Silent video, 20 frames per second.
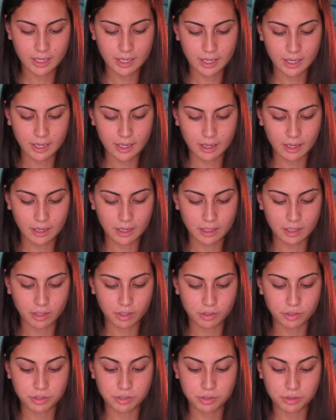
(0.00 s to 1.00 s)
And
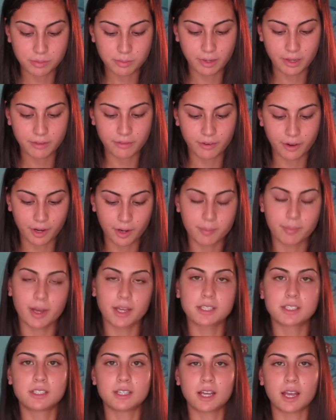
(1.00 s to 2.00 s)
I'll do my very
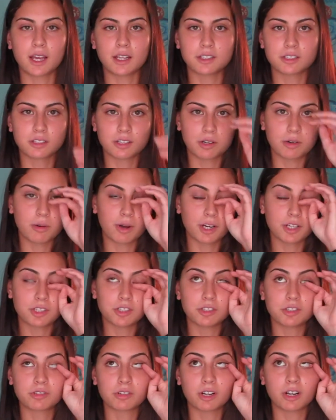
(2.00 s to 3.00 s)
best to answer the
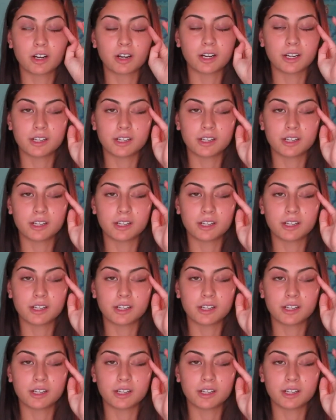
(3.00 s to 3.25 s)
questions straight on.